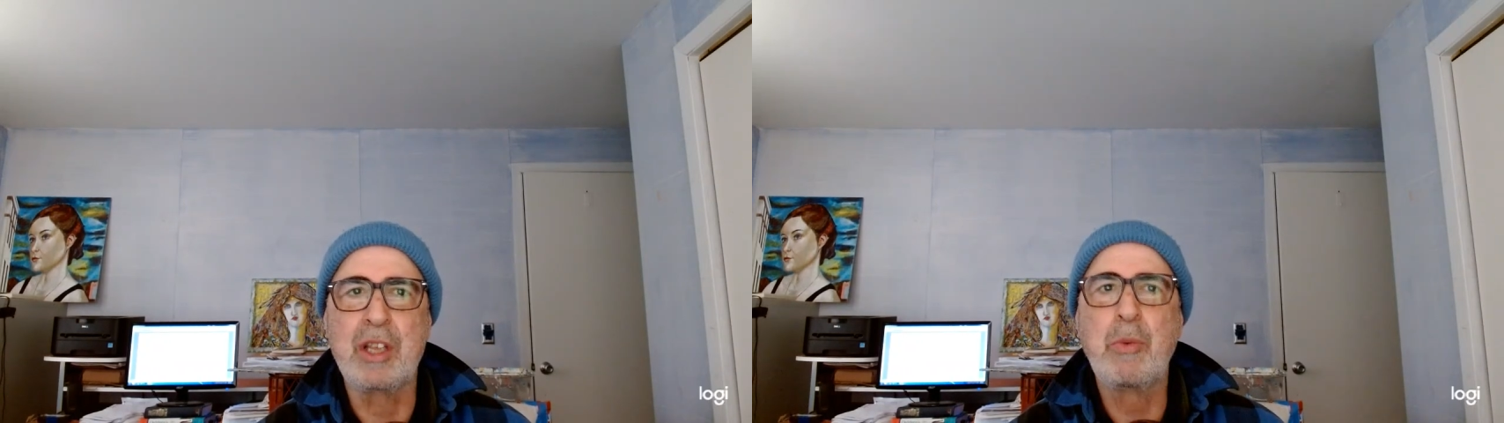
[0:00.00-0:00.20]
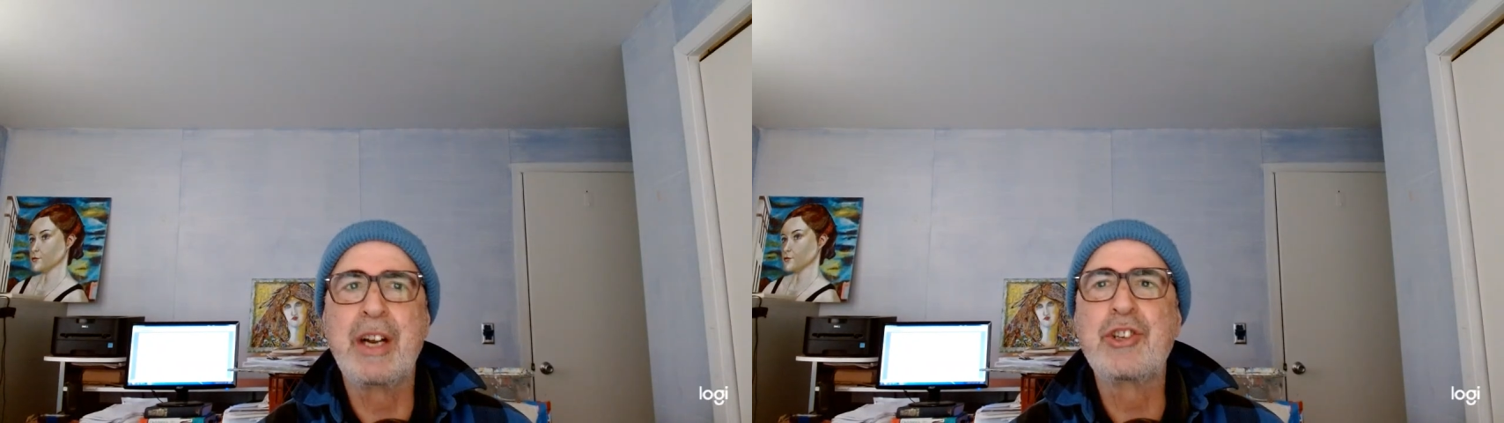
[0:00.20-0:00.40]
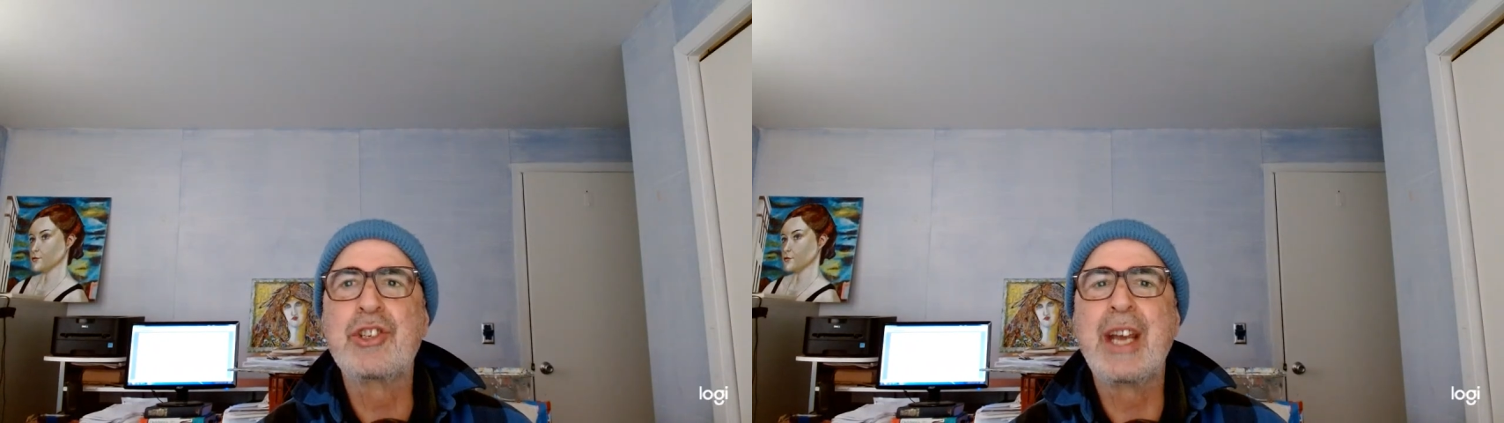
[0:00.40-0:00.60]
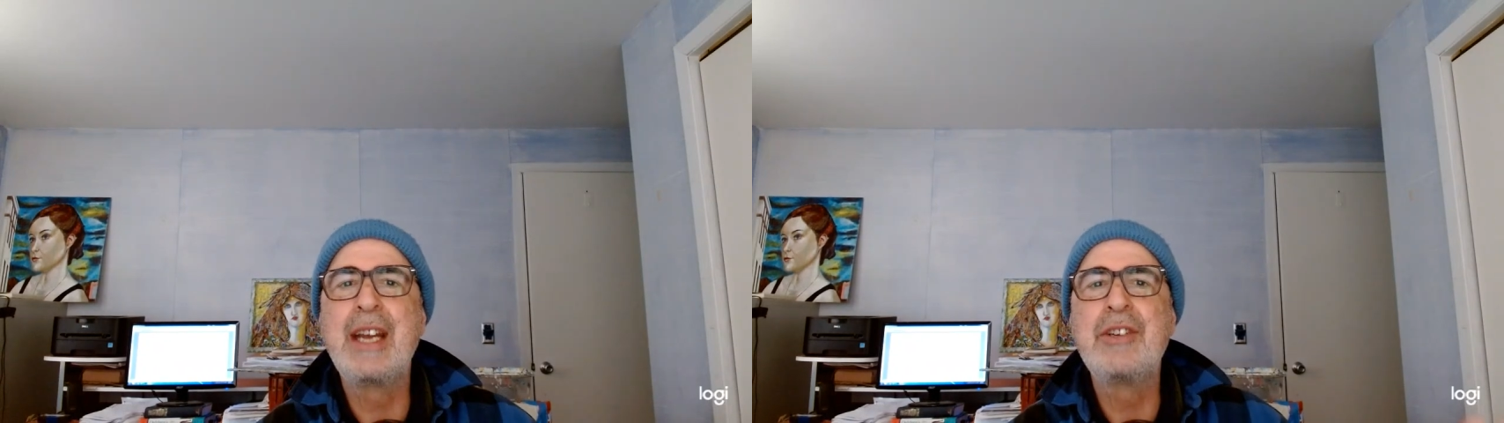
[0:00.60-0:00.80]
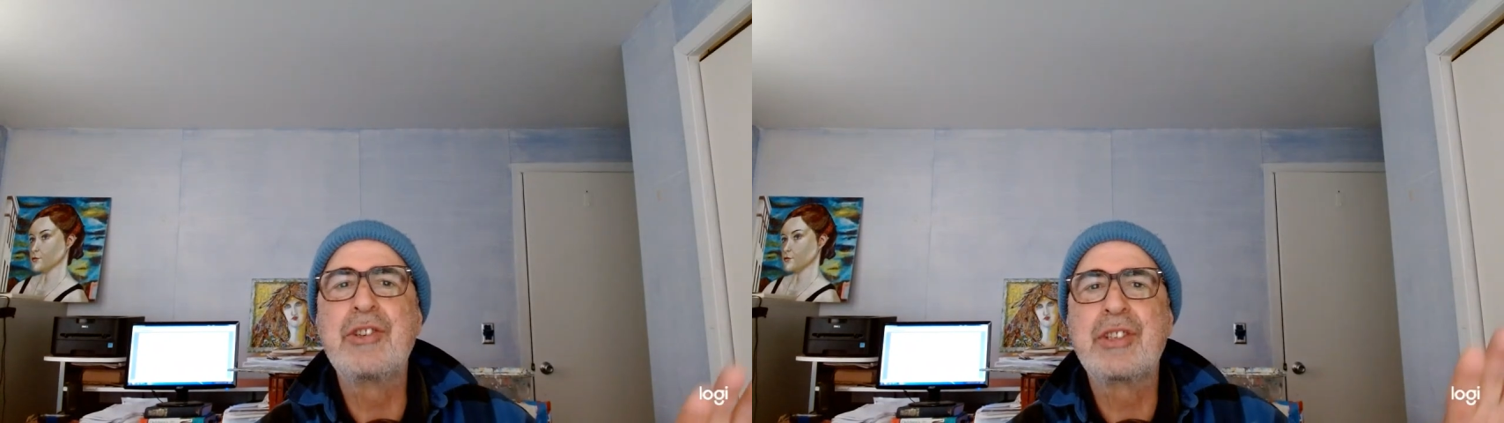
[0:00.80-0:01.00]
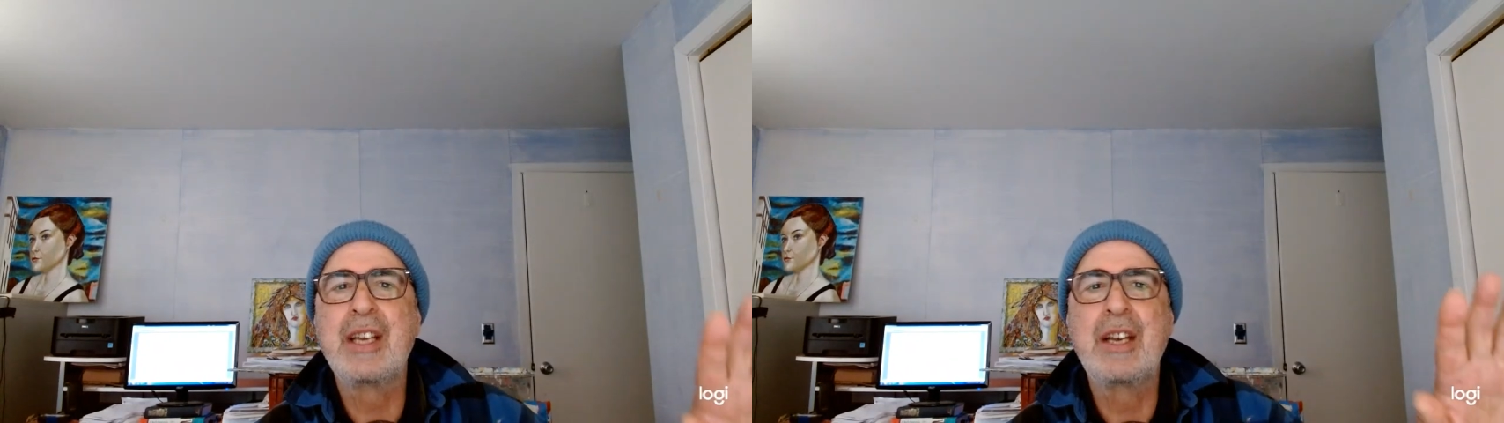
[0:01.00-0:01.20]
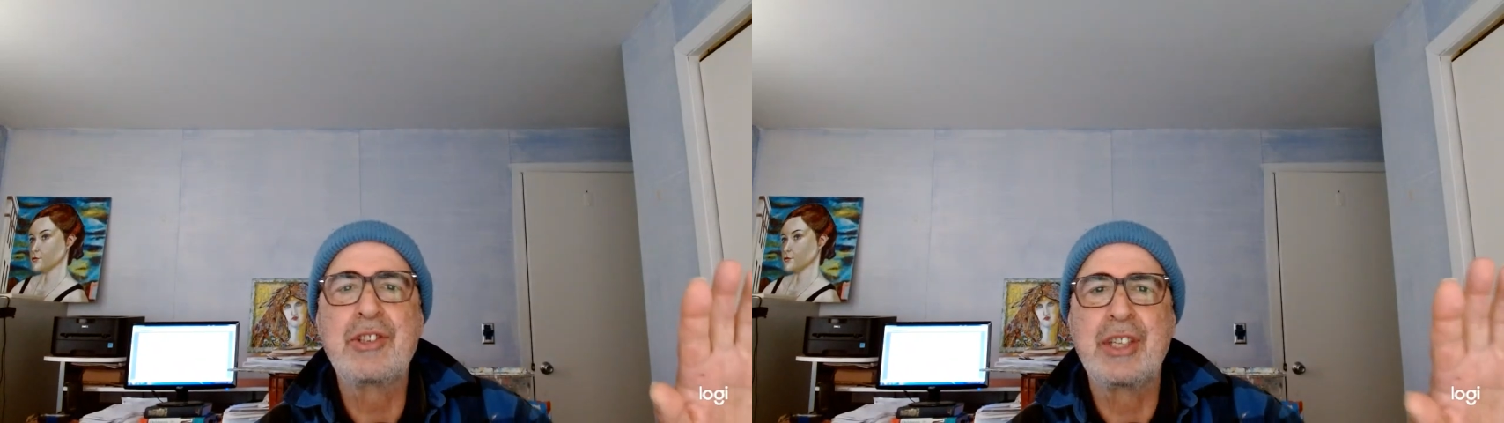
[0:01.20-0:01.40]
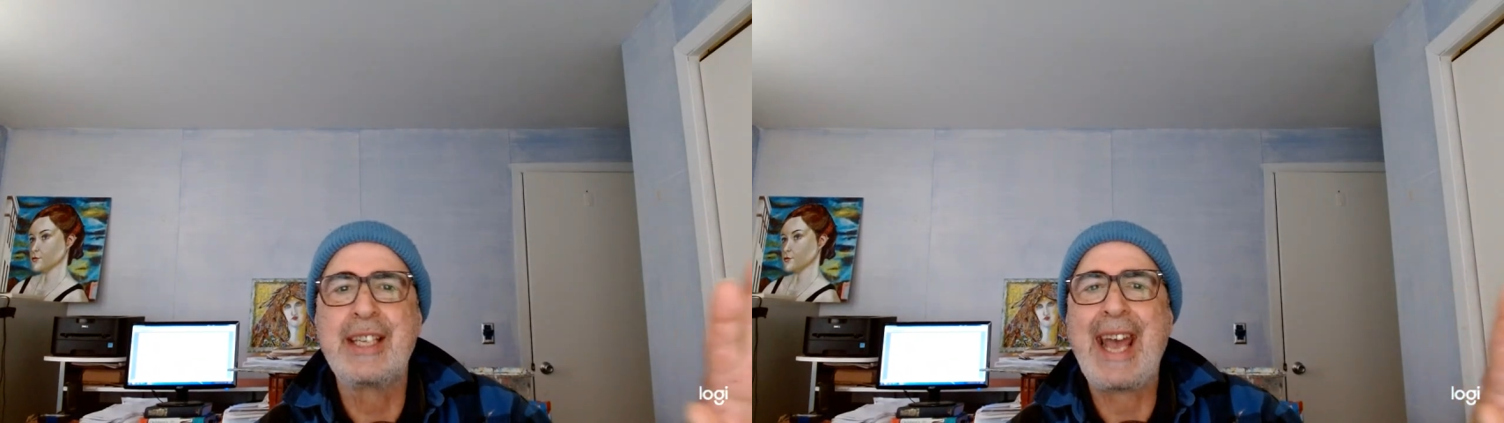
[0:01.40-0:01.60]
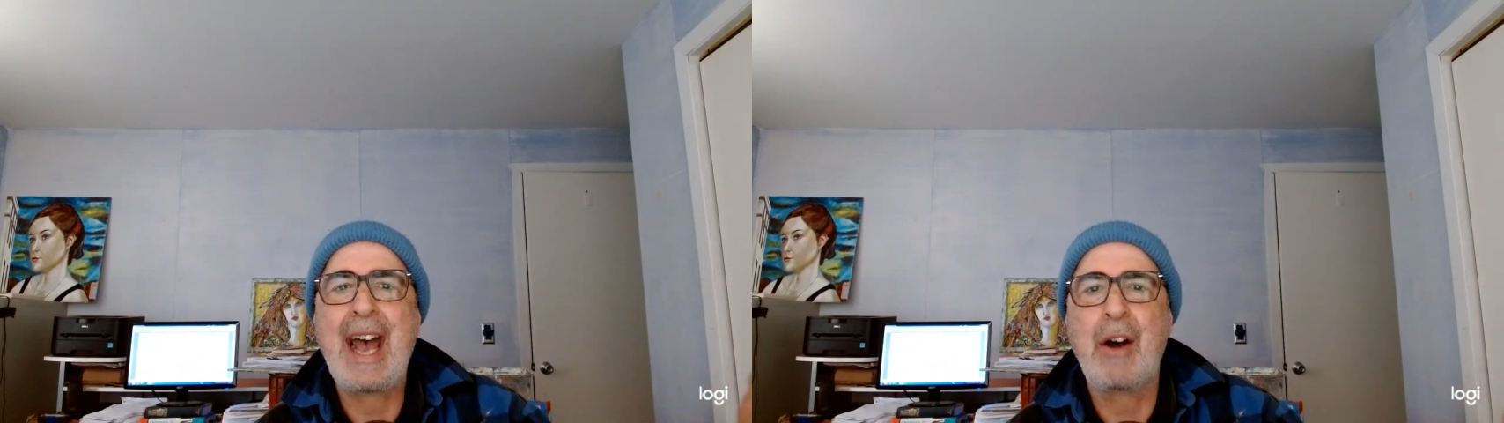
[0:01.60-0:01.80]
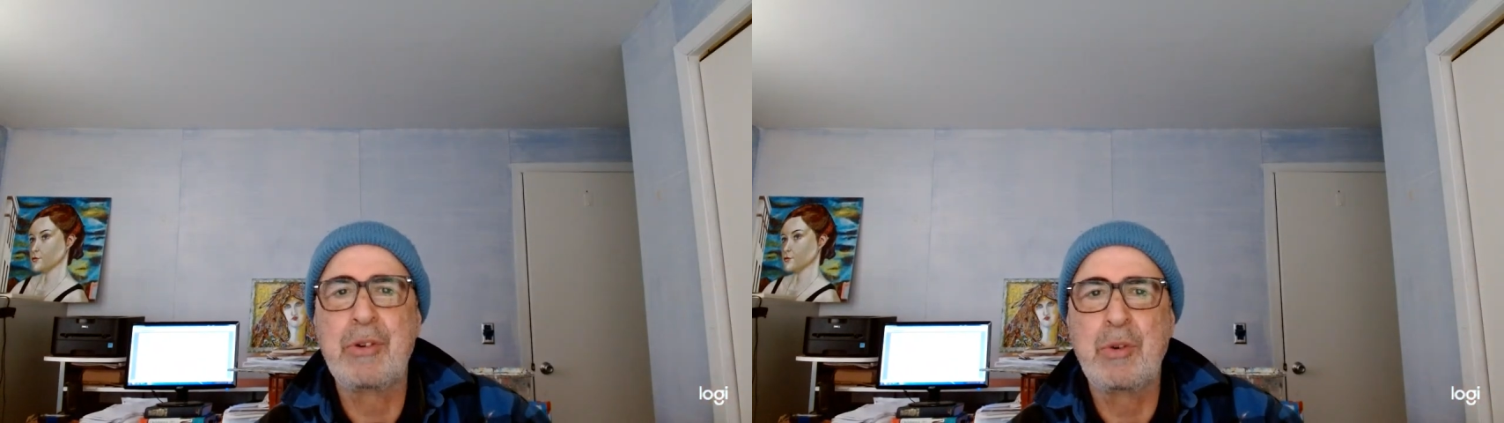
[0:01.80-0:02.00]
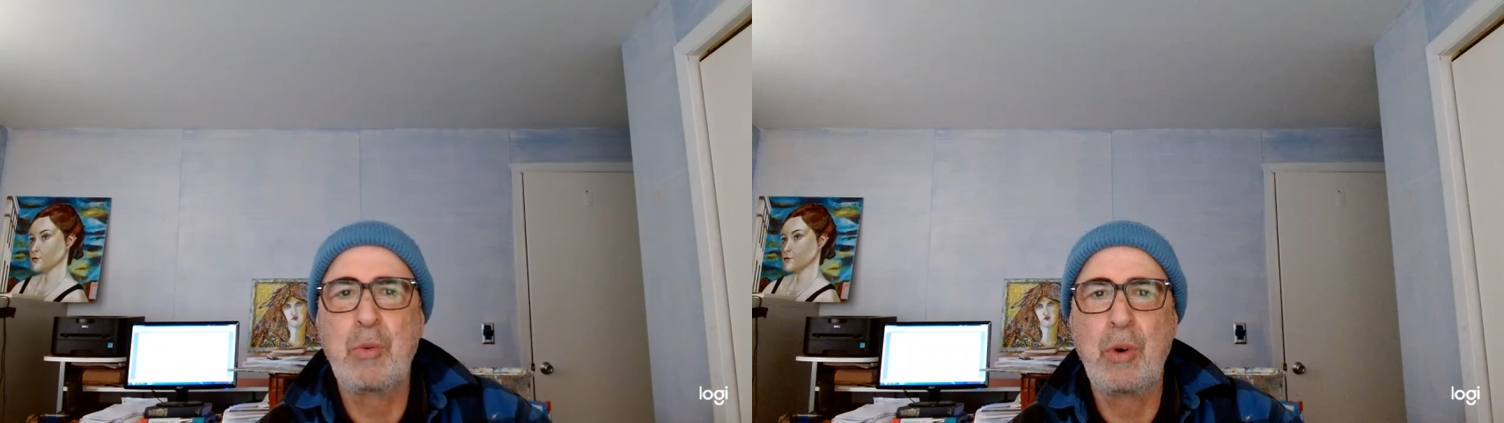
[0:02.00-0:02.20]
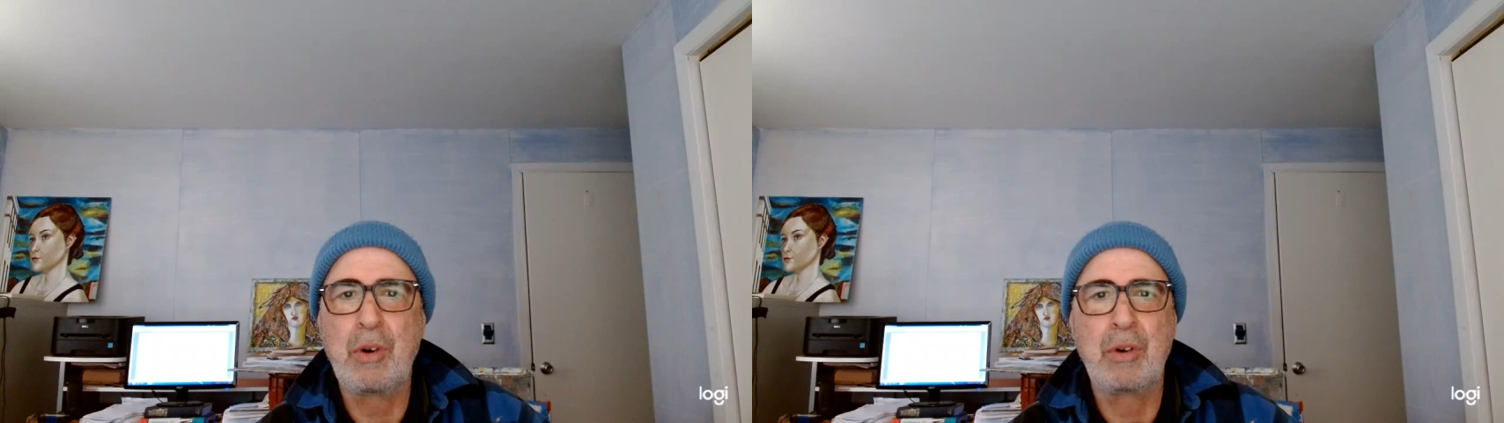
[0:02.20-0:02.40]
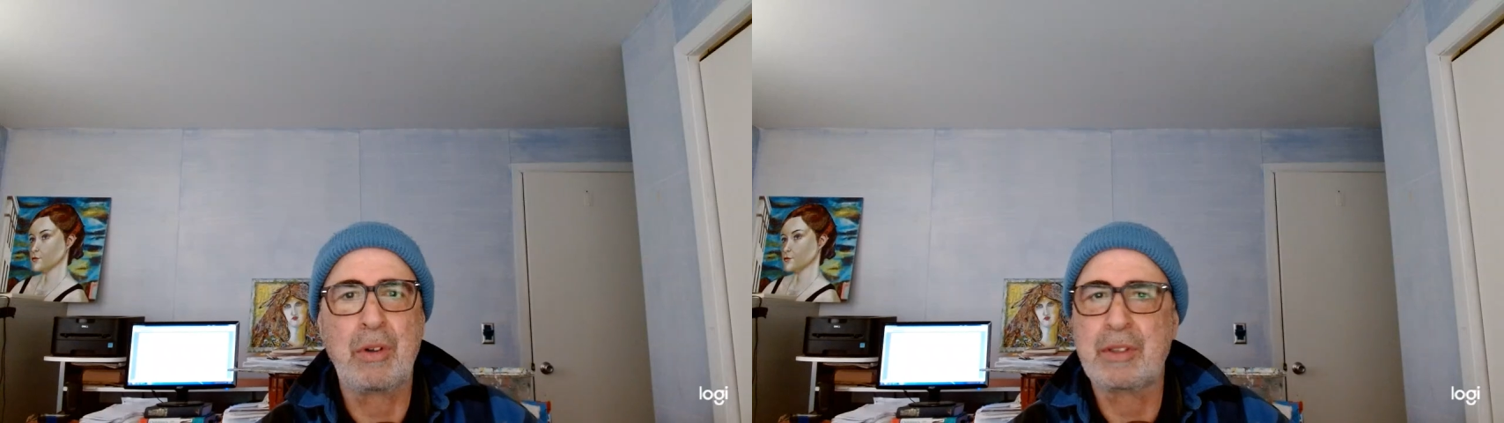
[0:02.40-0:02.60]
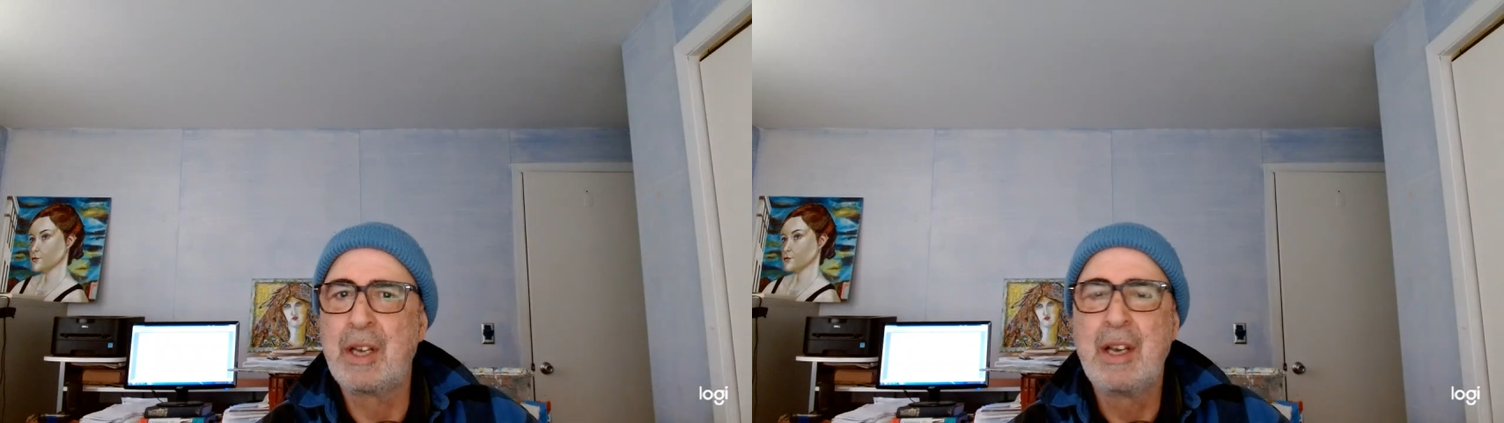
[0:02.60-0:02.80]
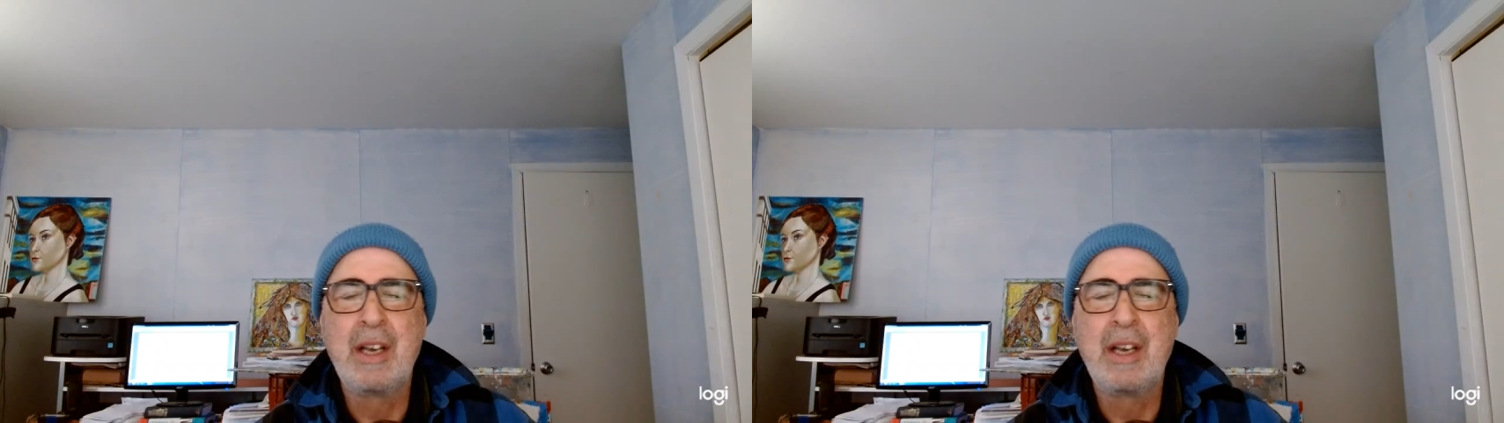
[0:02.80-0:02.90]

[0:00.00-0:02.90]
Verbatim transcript: you want to change things in the outer world.